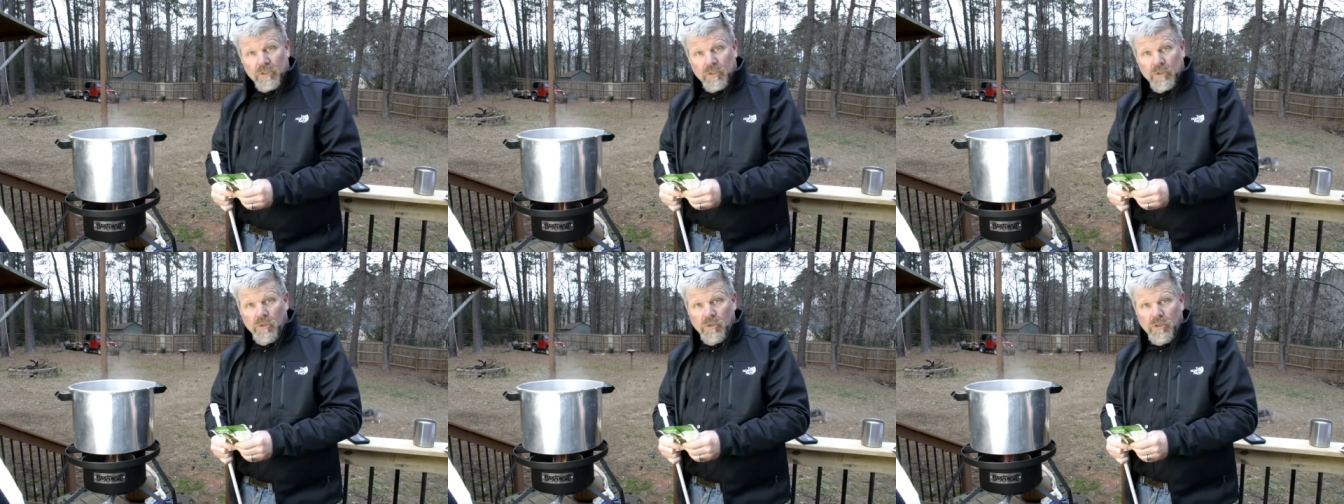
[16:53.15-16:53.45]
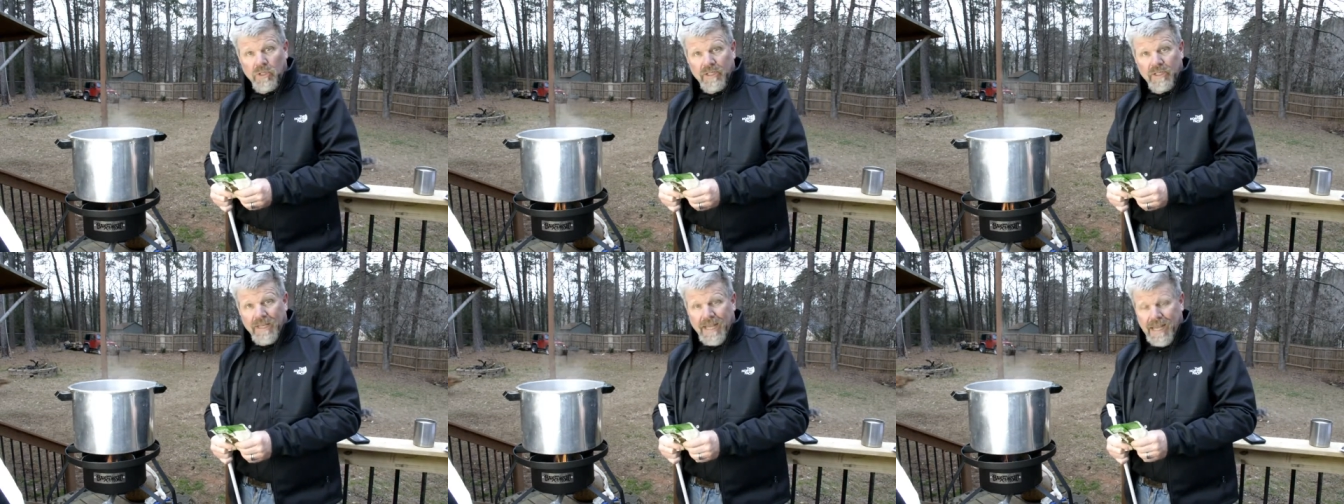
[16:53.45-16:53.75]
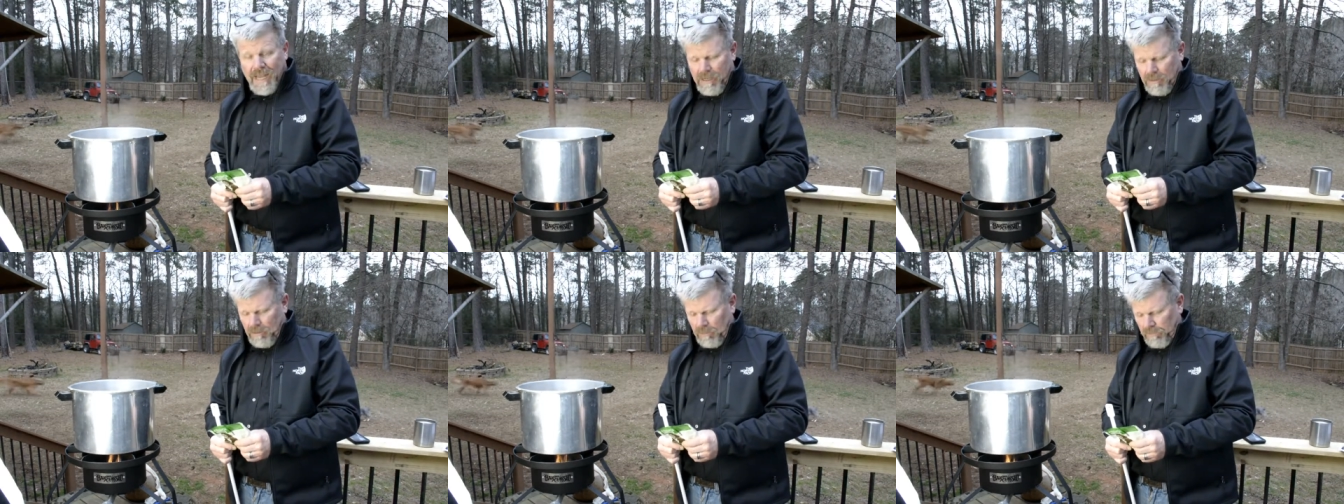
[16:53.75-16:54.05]
cool it
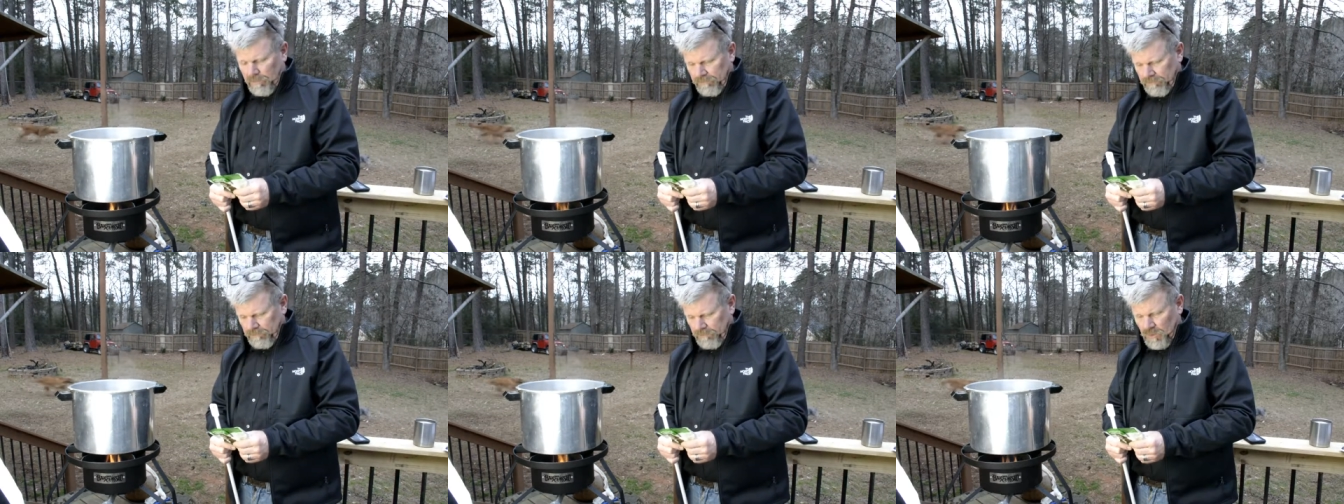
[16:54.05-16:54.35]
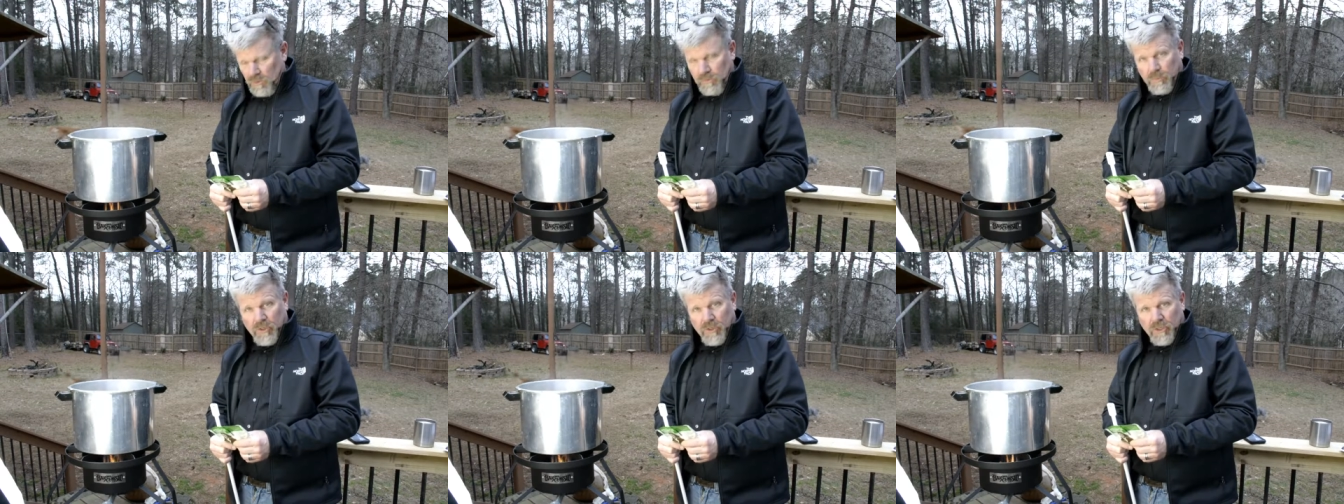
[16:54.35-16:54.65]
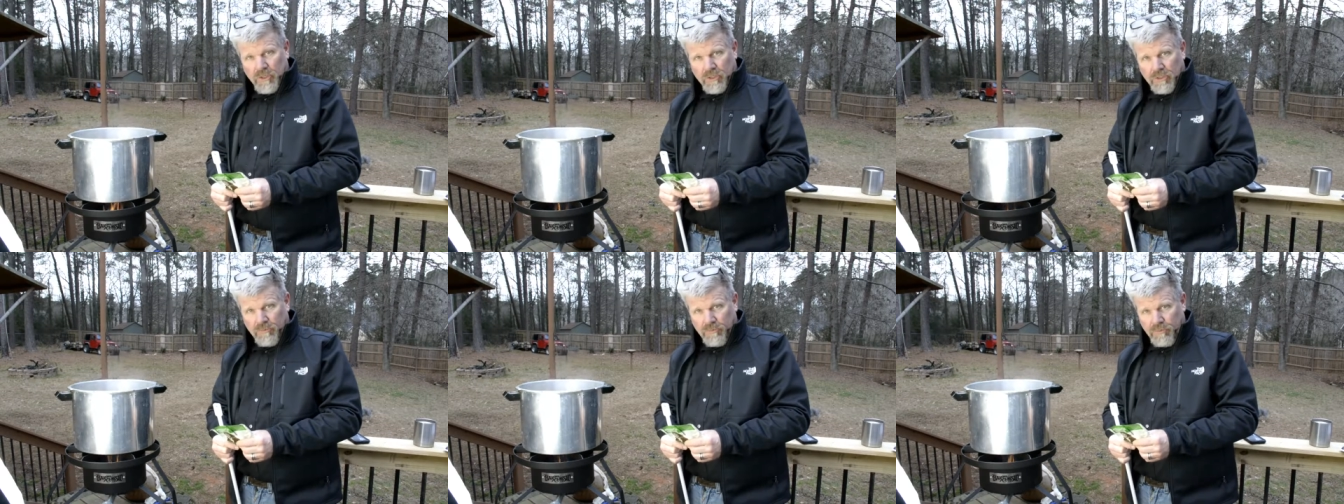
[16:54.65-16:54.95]
down to put it
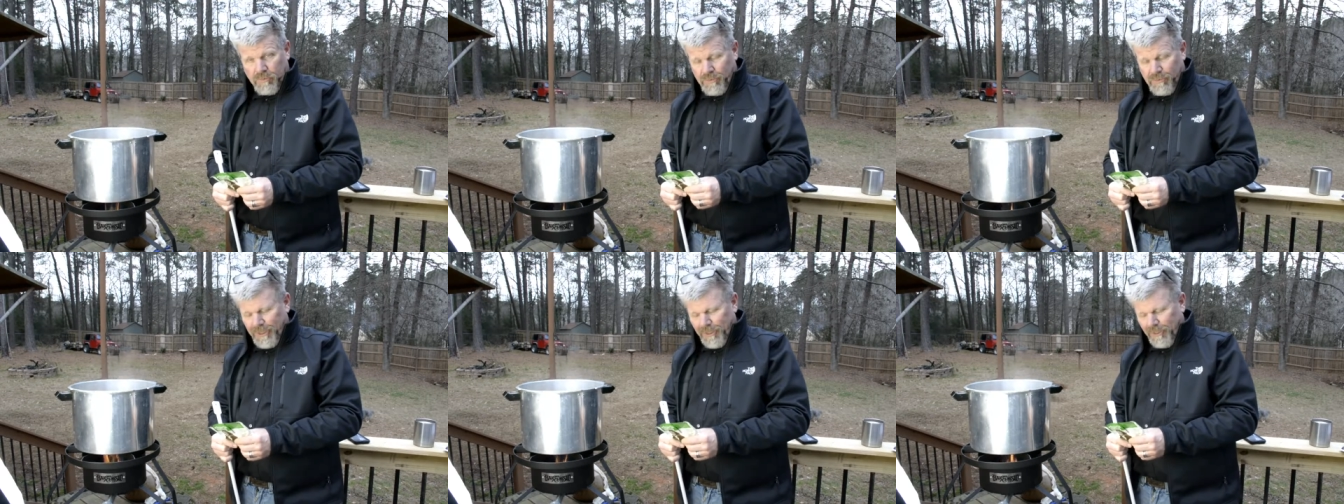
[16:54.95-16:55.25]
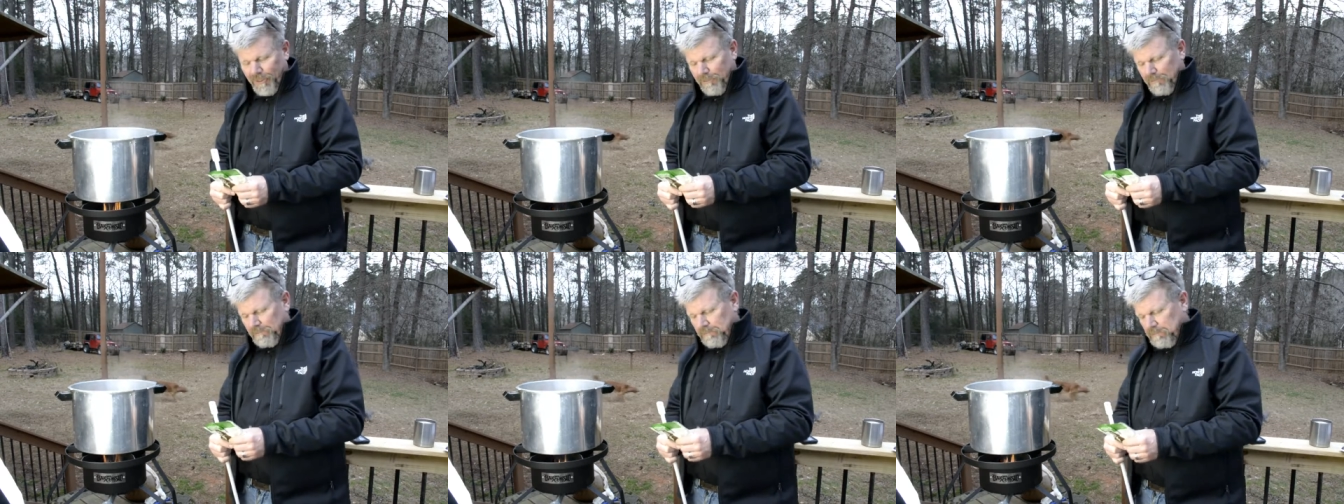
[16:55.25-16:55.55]
in the fermenter.